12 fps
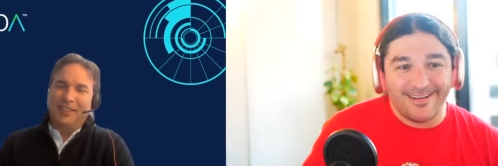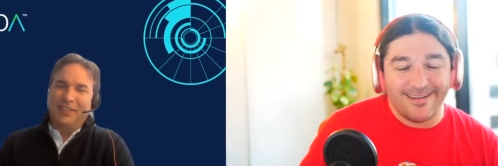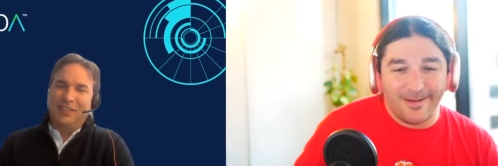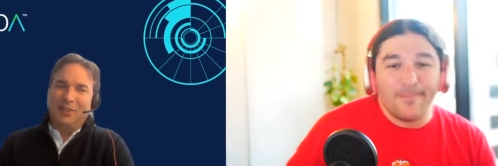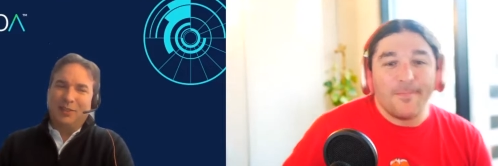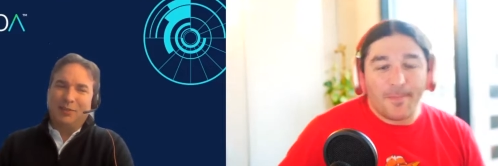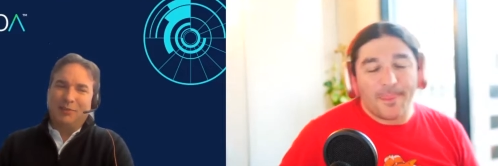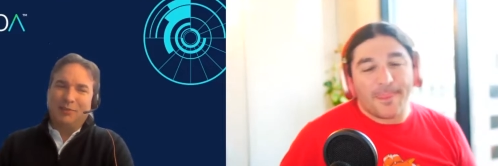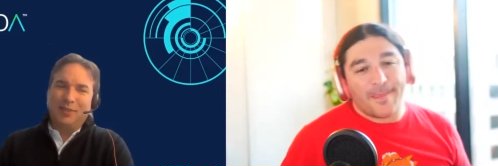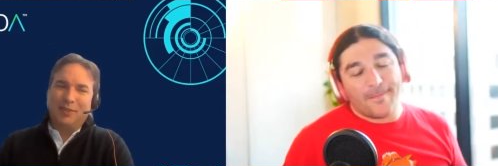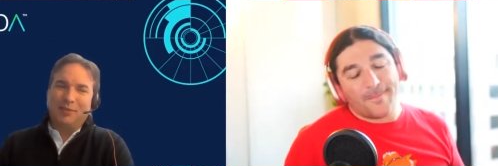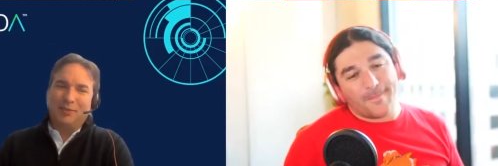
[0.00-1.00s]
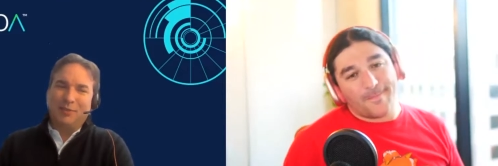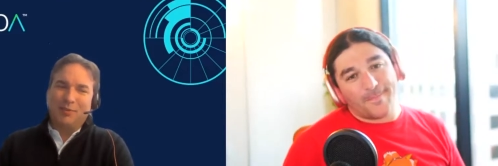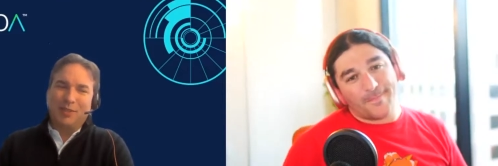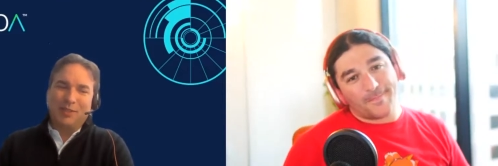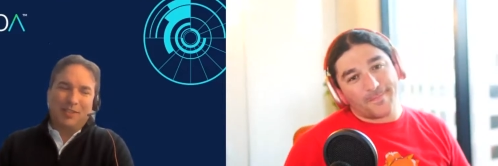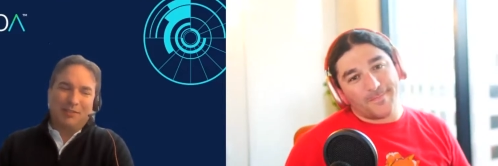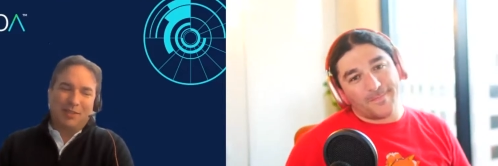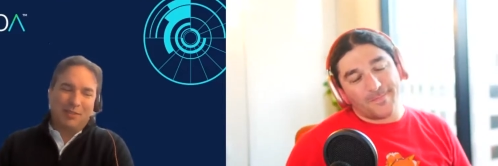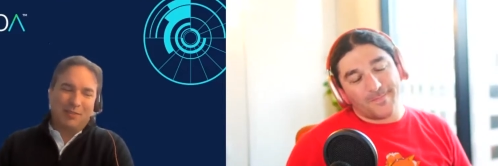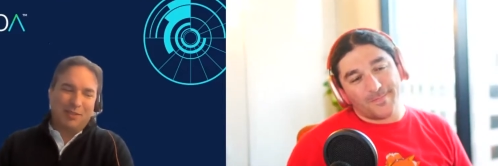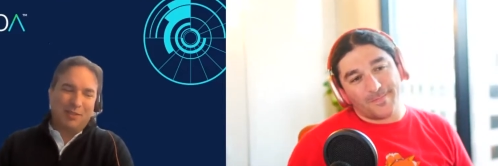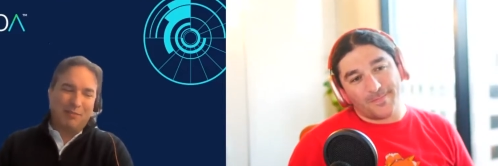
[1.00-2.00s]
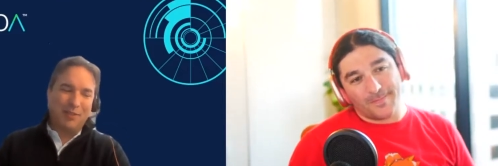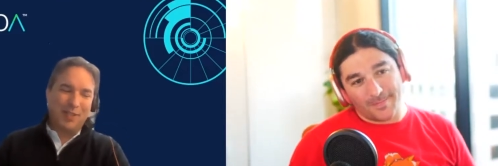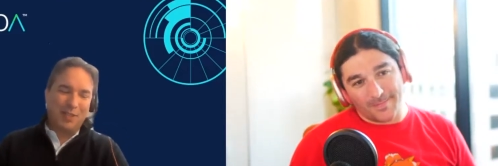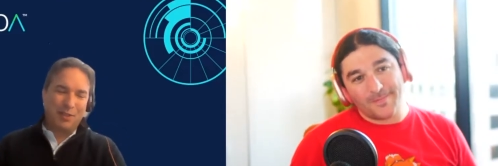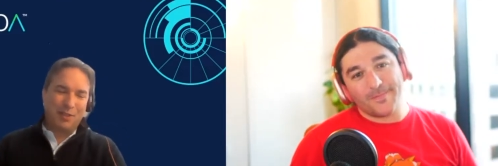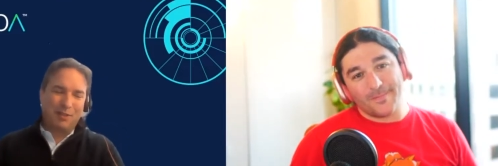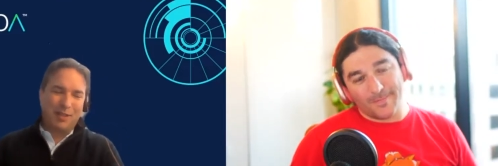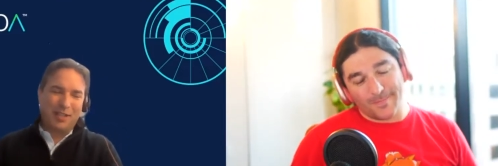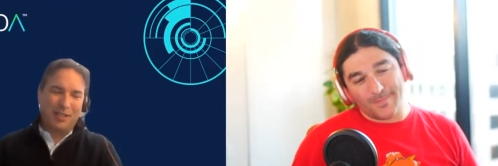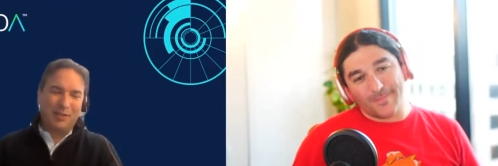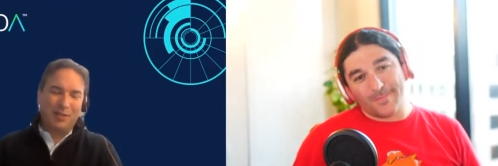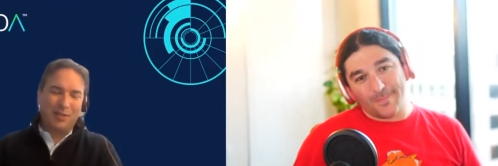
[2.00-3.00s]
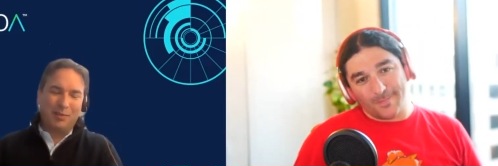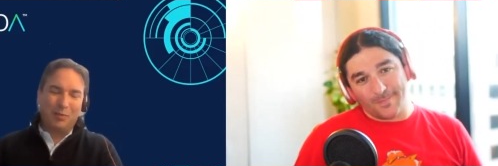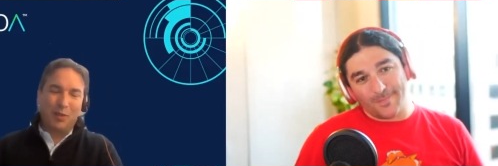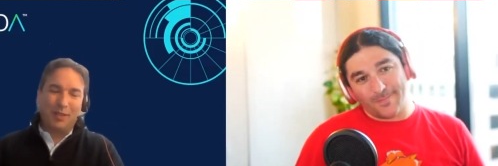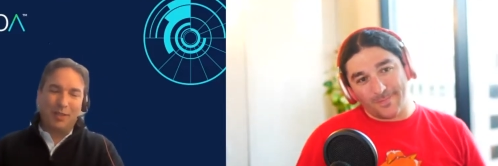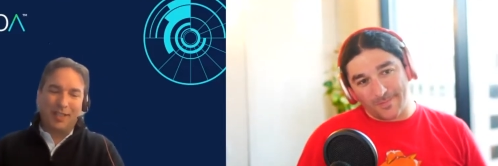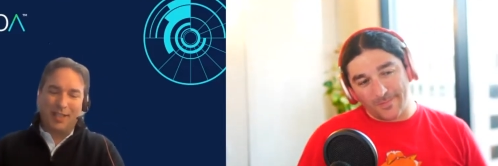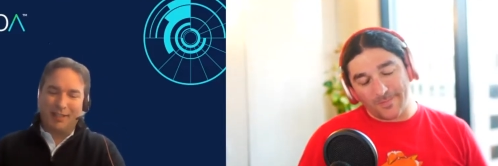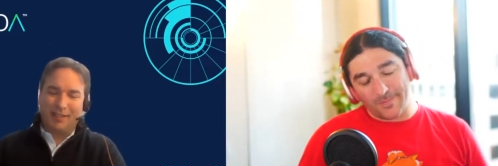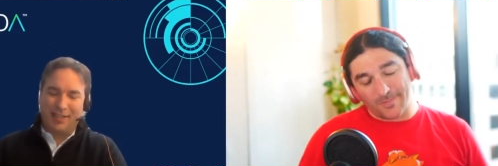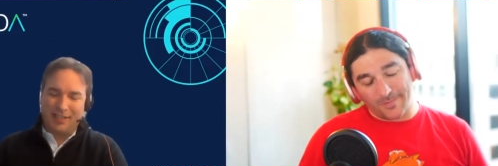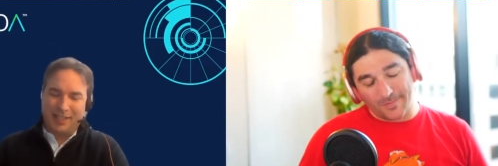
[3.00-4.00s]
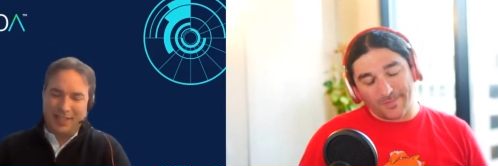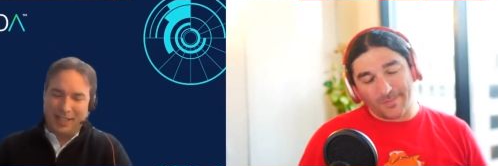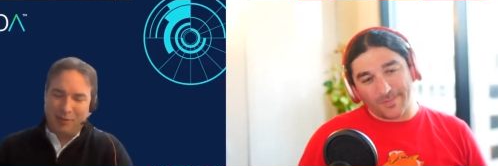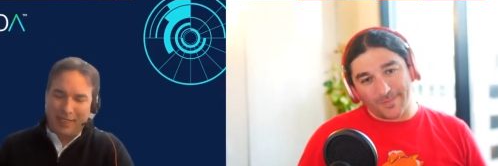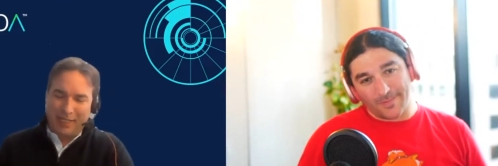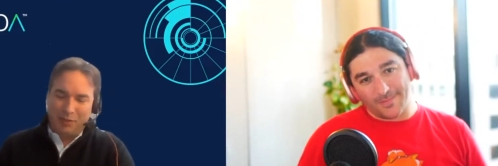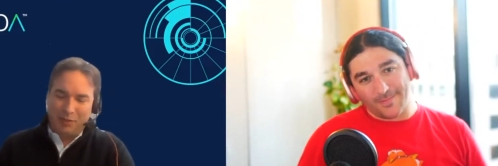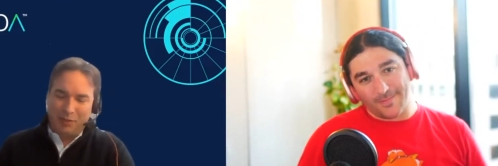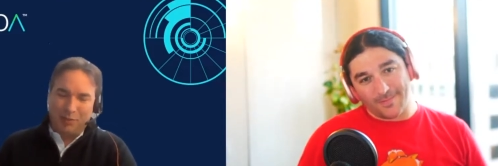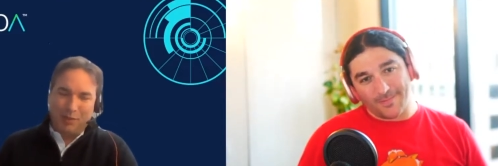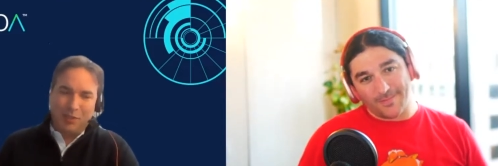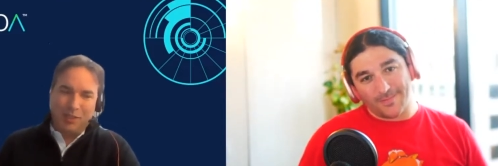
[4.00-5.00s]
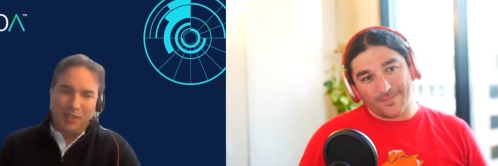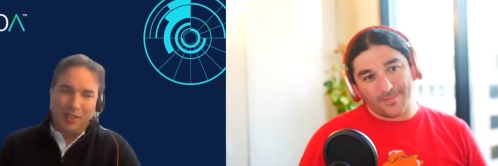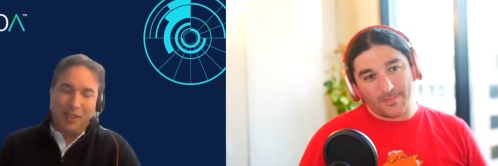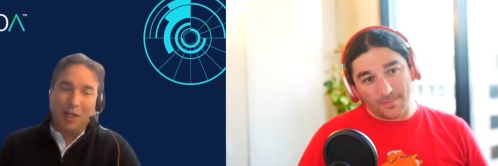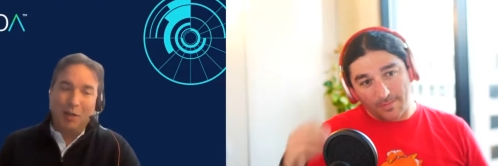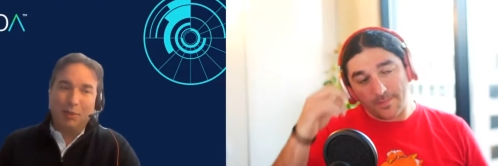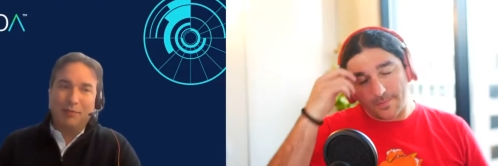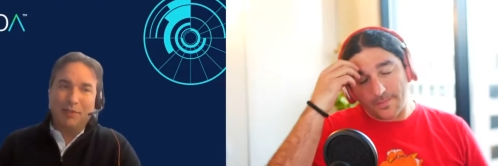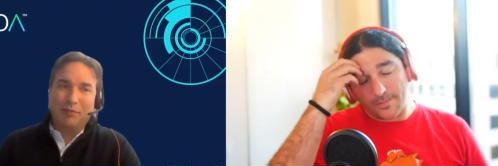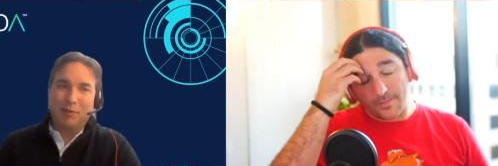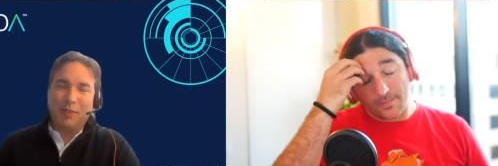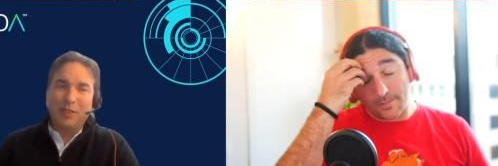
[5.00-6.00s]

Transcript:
Speaker 1: So, so, so just to, to just to finish the thought here. So, what I, I said that I would answer the question in a couple of different ways.